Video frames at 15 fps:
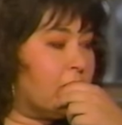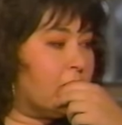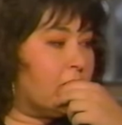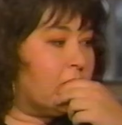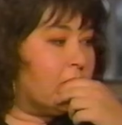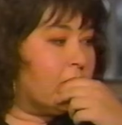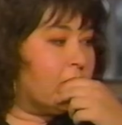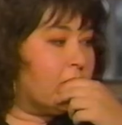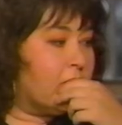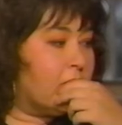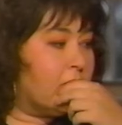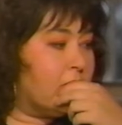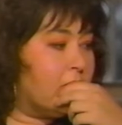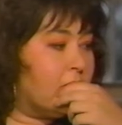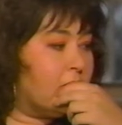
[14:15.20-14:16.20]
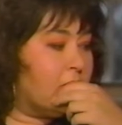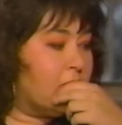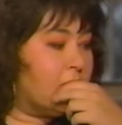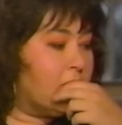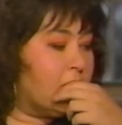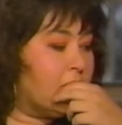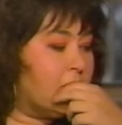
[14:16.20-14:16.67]

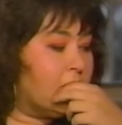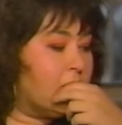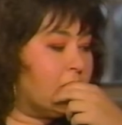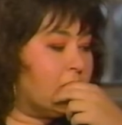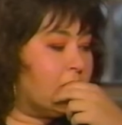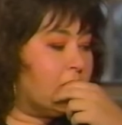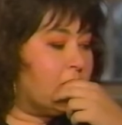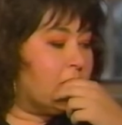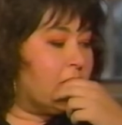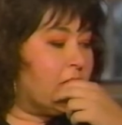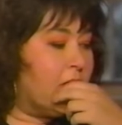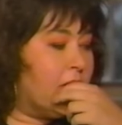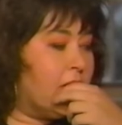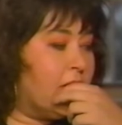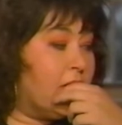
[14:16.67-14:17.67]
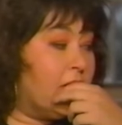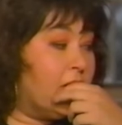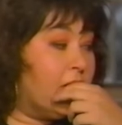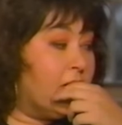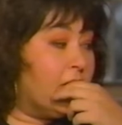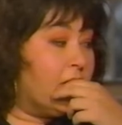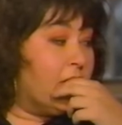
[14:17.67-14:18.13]

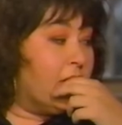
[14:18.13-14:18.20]
No one is speaking in this clip.